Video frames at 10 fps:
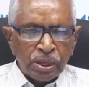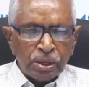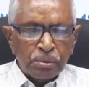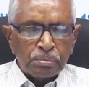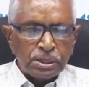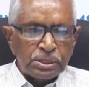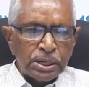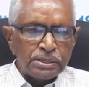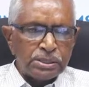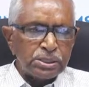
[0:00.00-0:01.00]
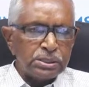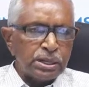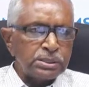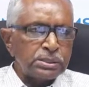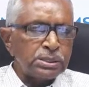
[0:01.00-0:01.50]
But in
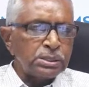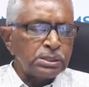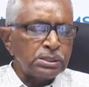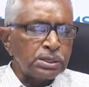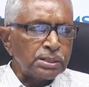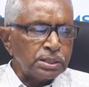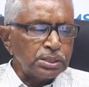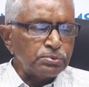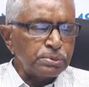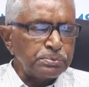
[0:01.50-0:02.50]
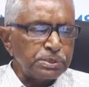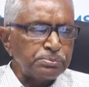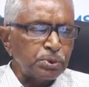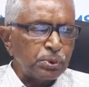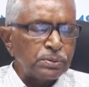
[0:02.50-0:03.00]
1990,
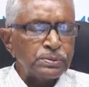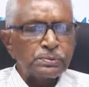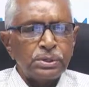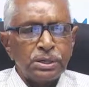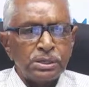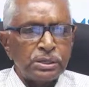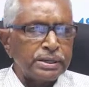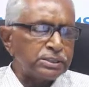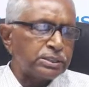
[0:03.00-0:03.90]
1954, uh, next,